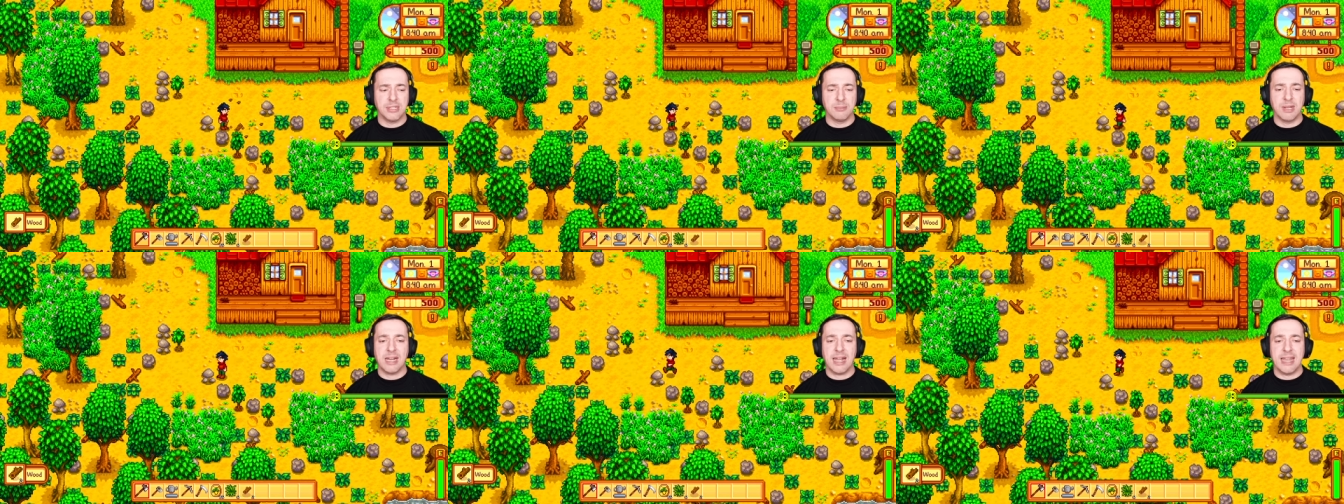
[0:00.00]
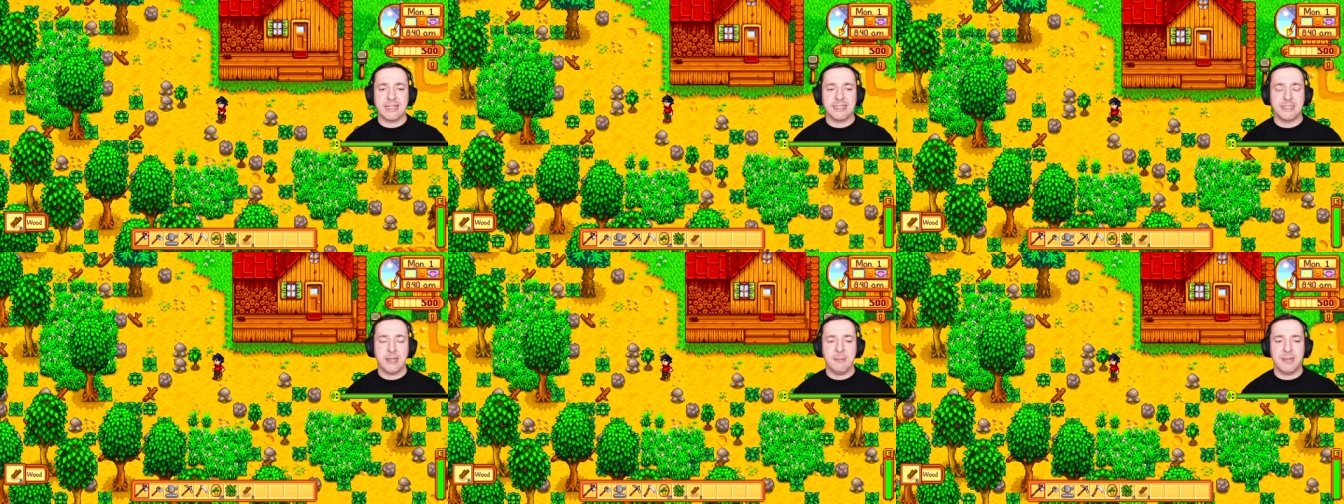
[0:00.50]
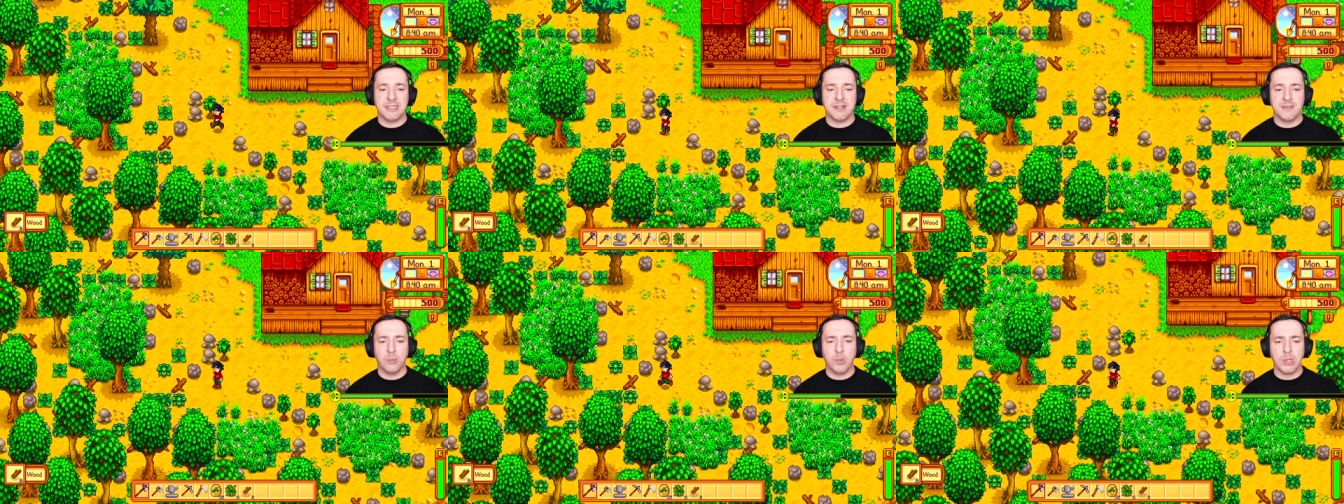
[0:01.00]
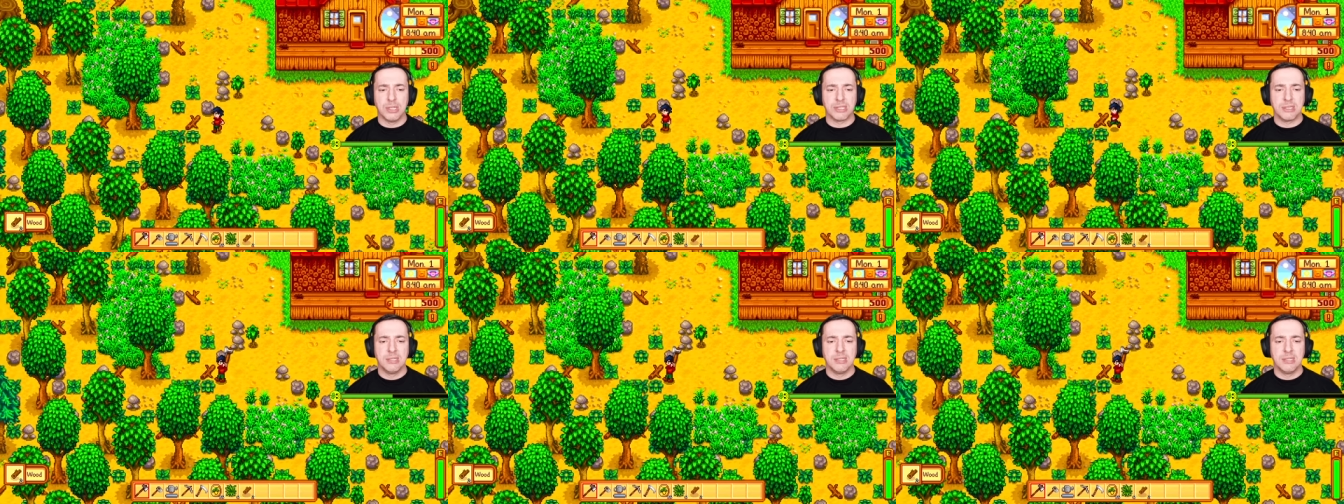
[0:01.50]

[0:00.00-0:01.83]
And we're collecting a bit of wood.